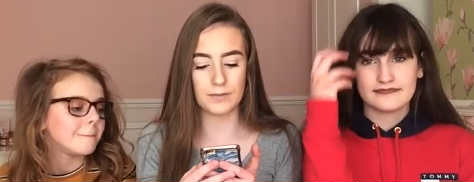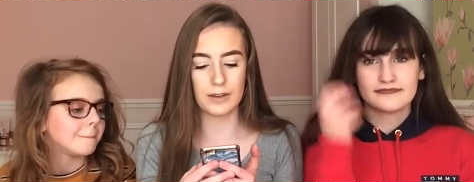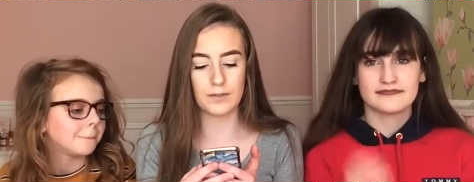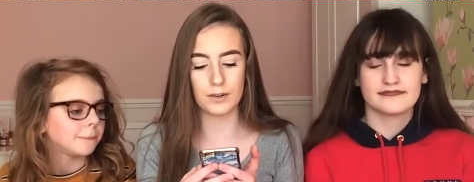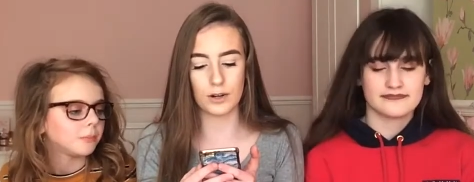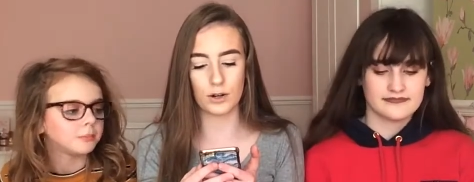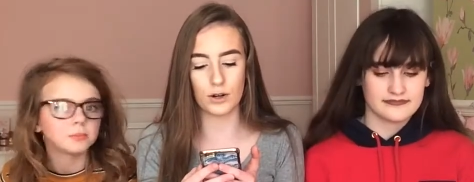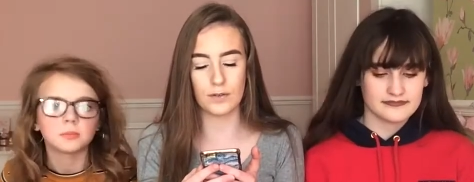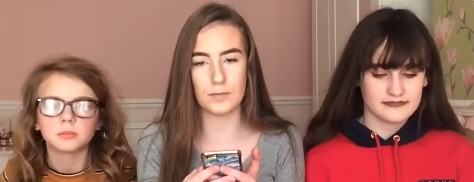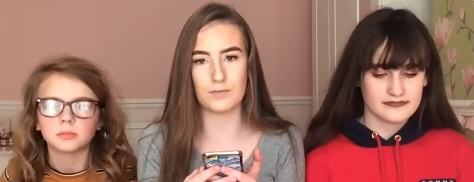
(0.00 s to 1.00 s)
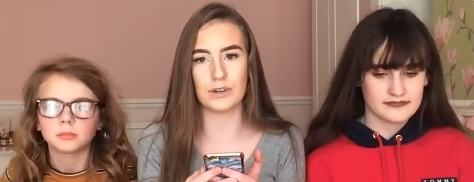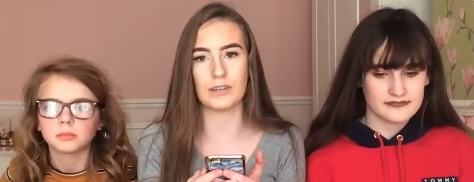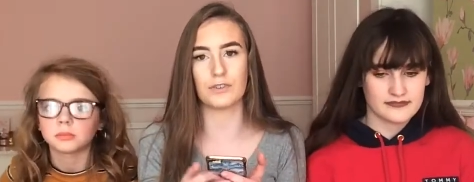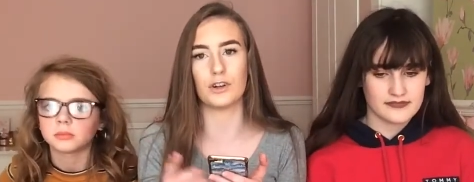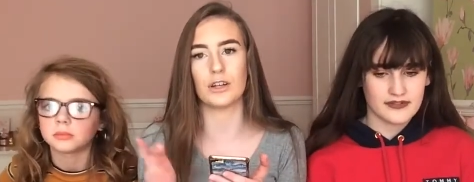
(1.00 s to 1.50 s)
Speaker 1: favourite clothing
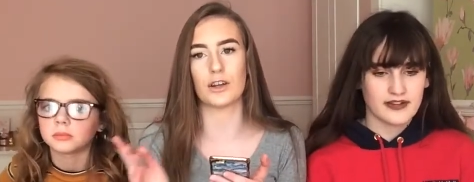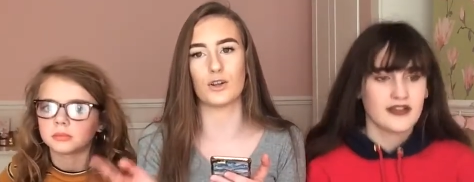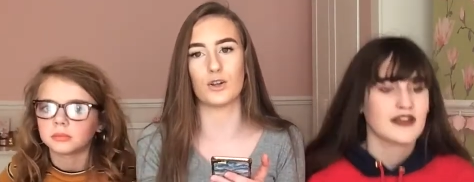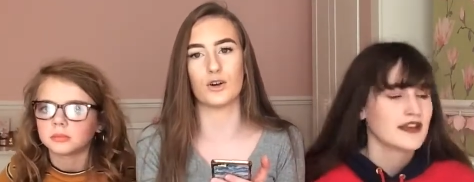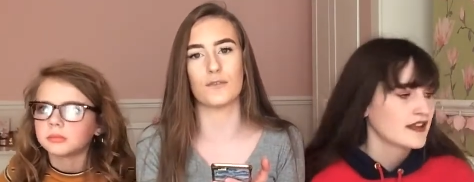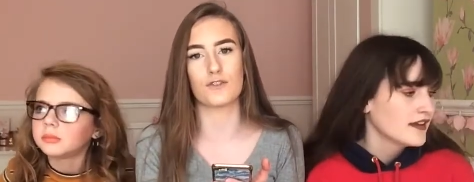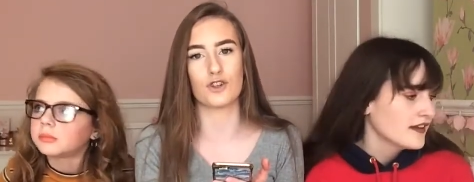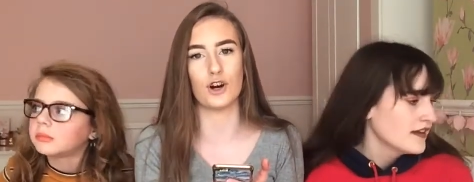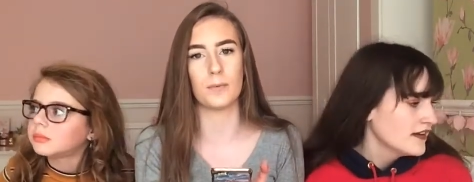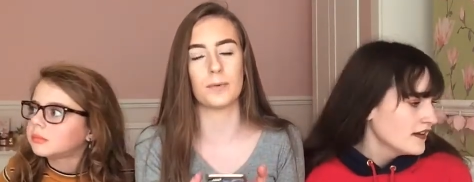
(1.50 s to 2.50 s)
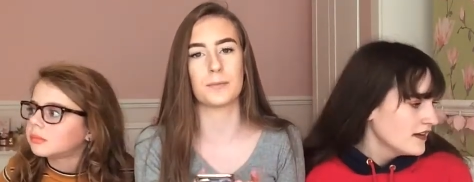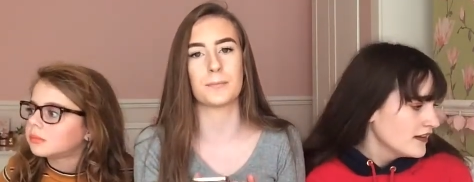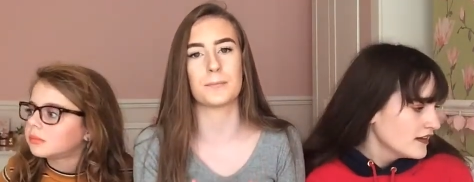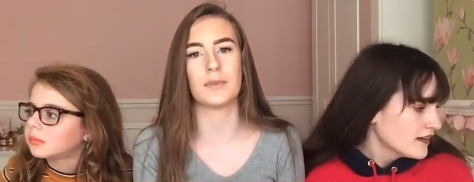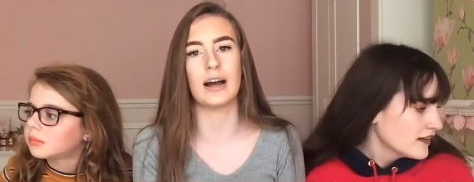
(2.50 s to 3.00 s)
brand or like clothes shop?
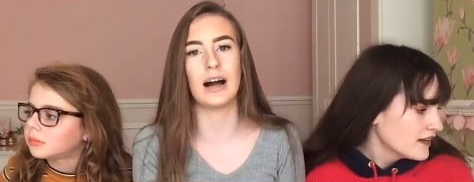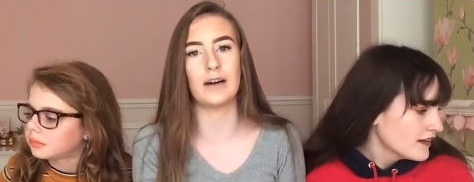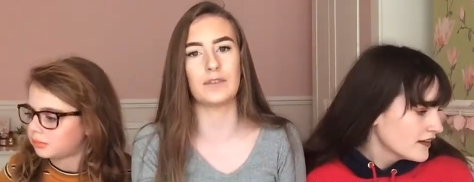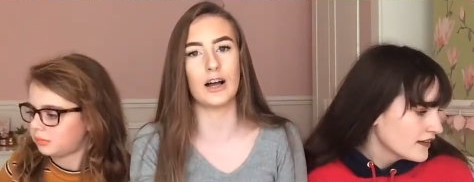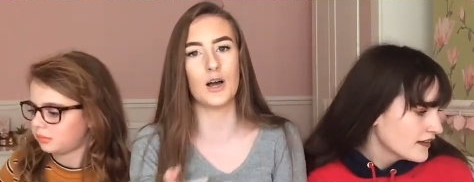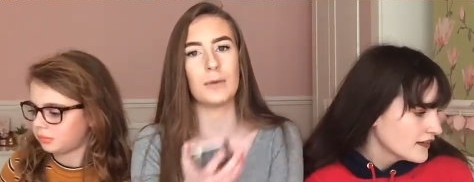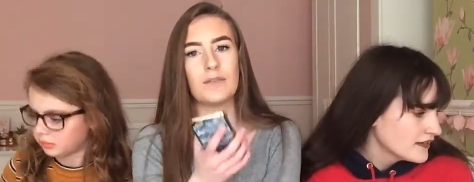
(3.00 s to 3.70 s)
I have, um,